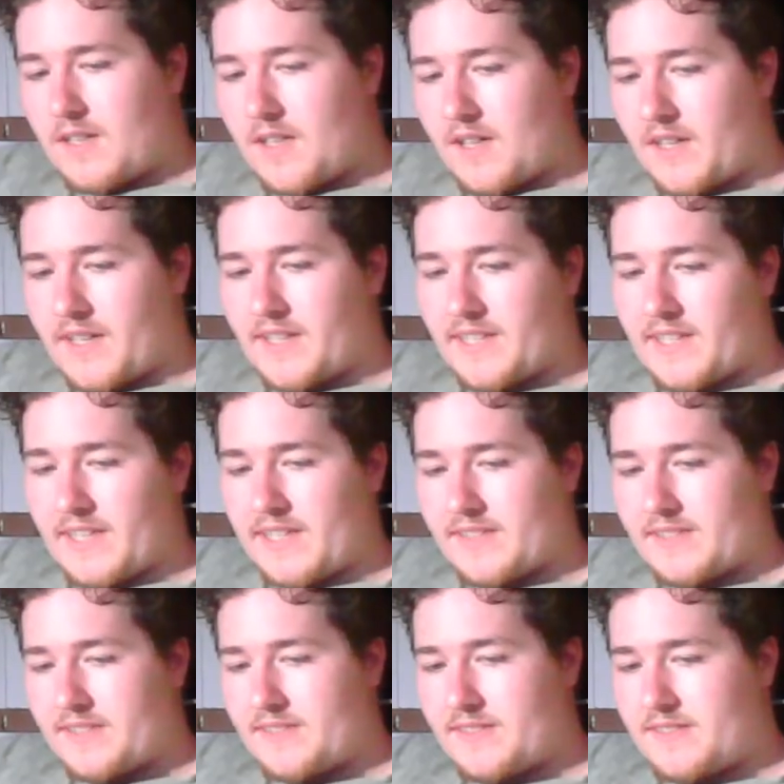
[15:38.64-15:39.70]
I
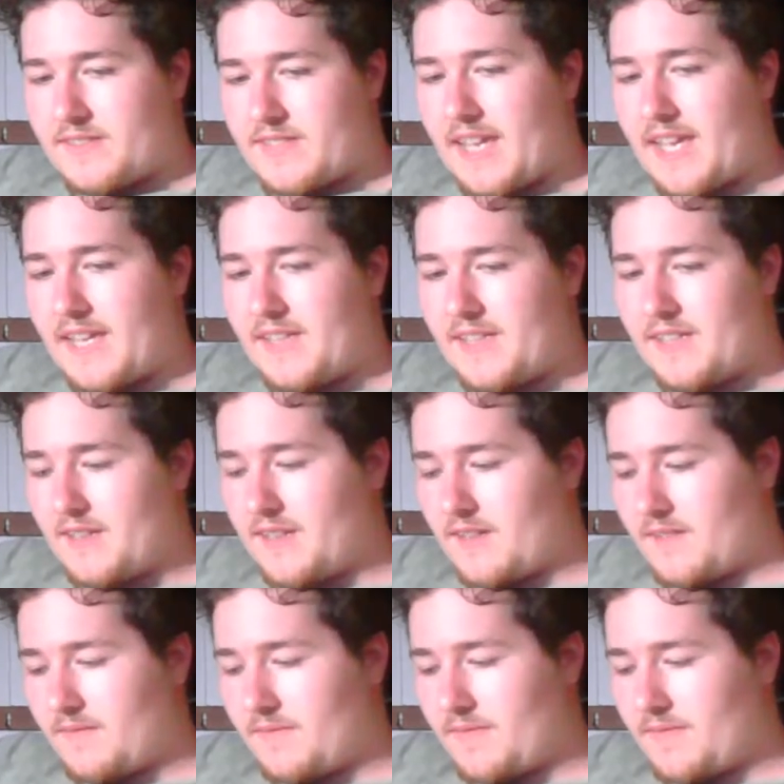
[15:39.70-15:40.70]
get 10,